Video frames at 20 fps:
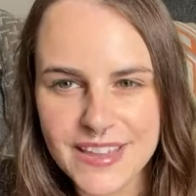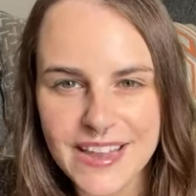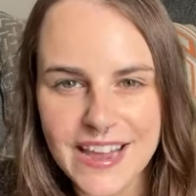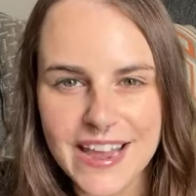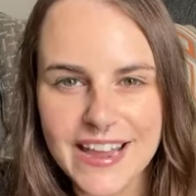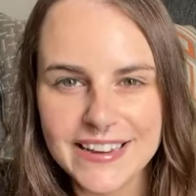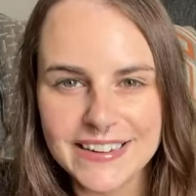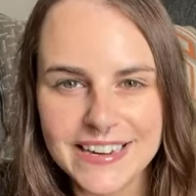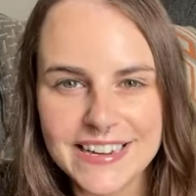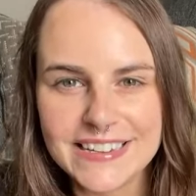
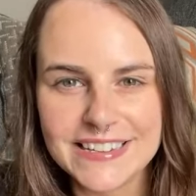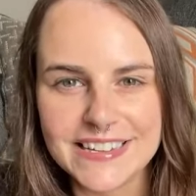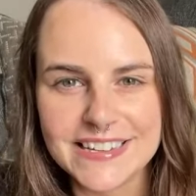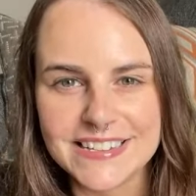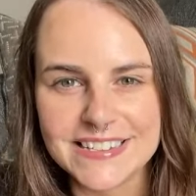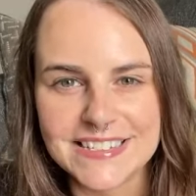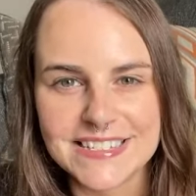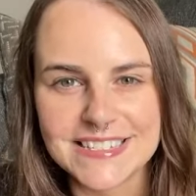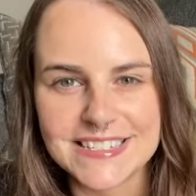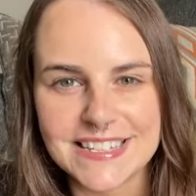and it
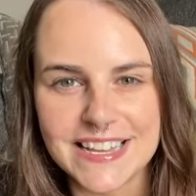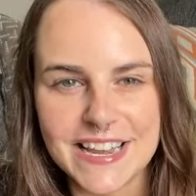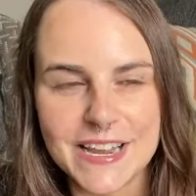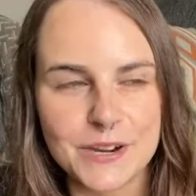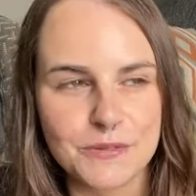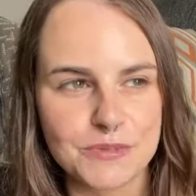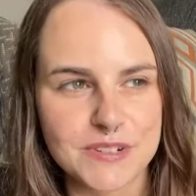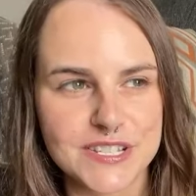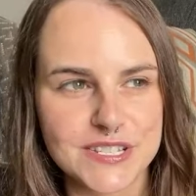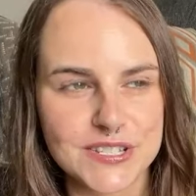is
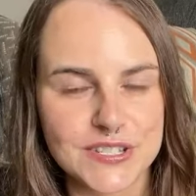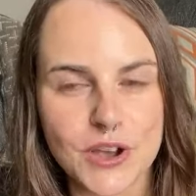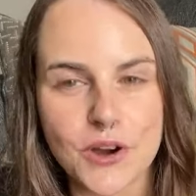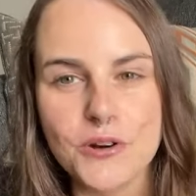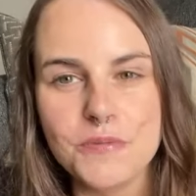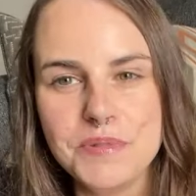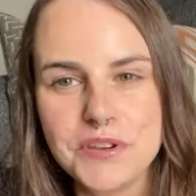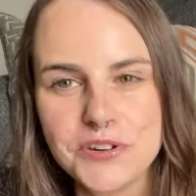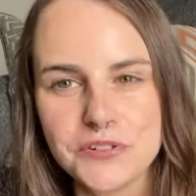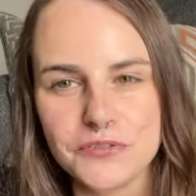it was
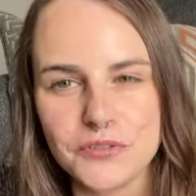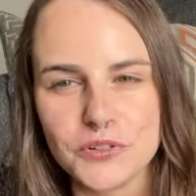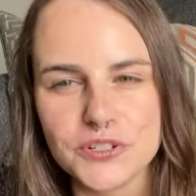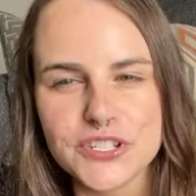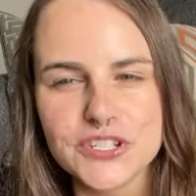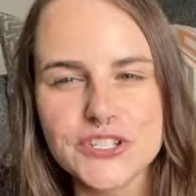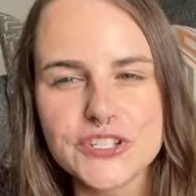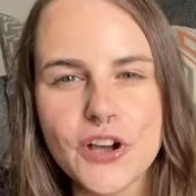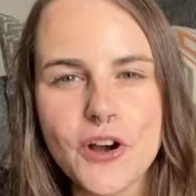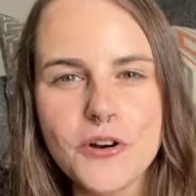so beautiful
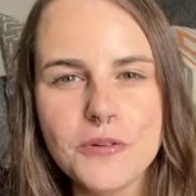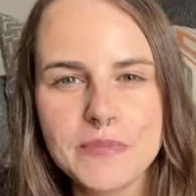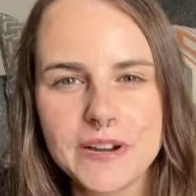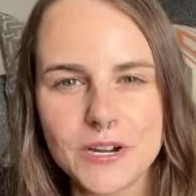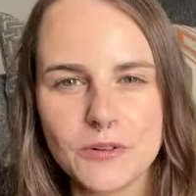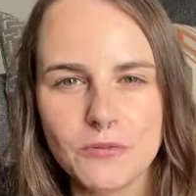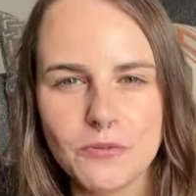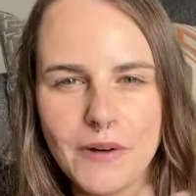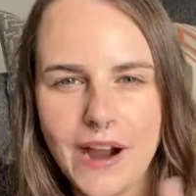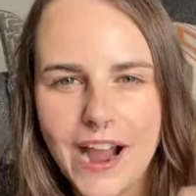so many
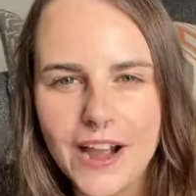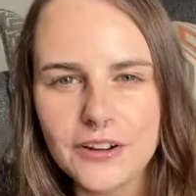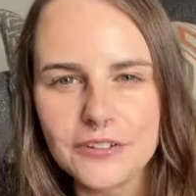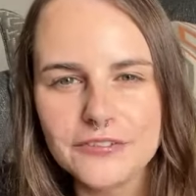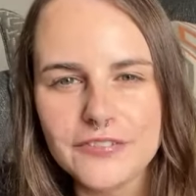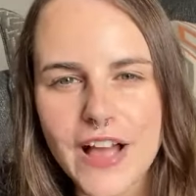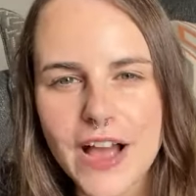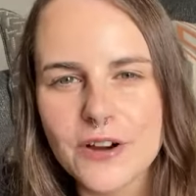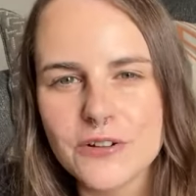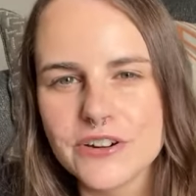
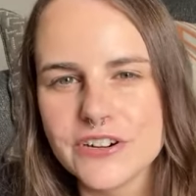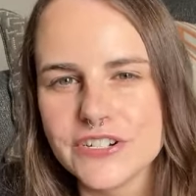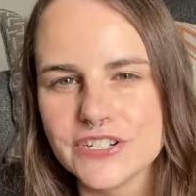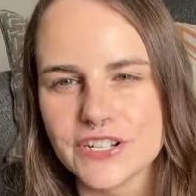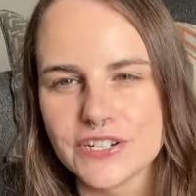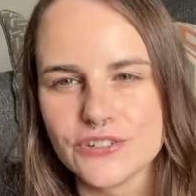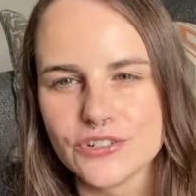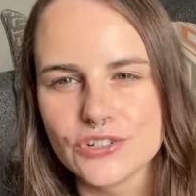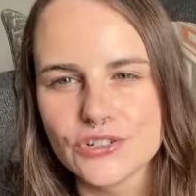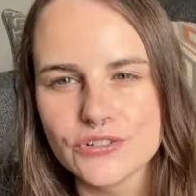wildflowers
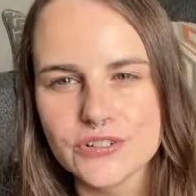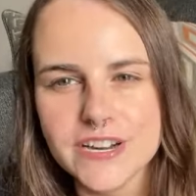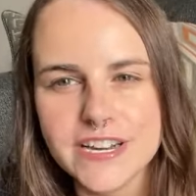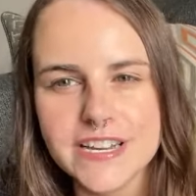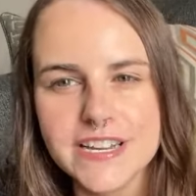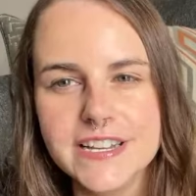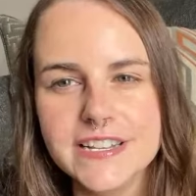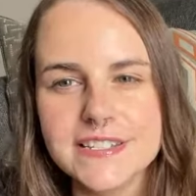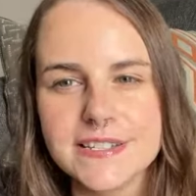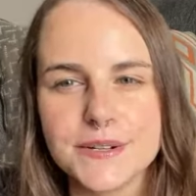and
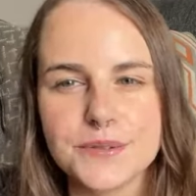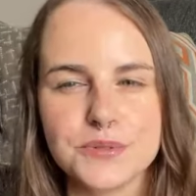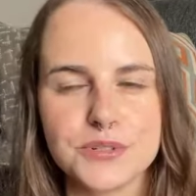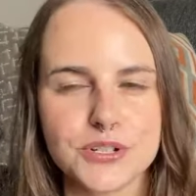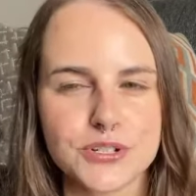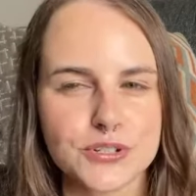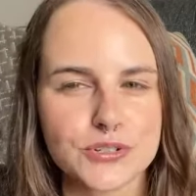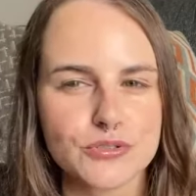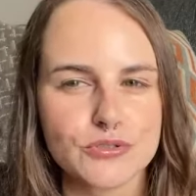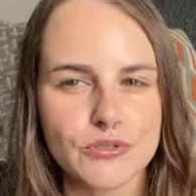trees and it was
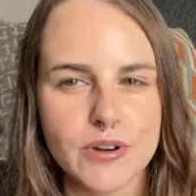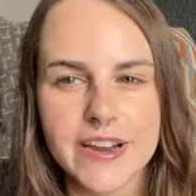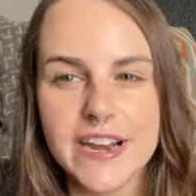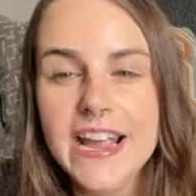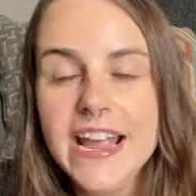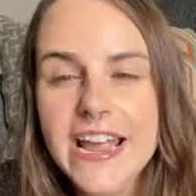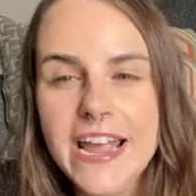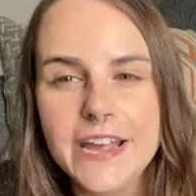just great.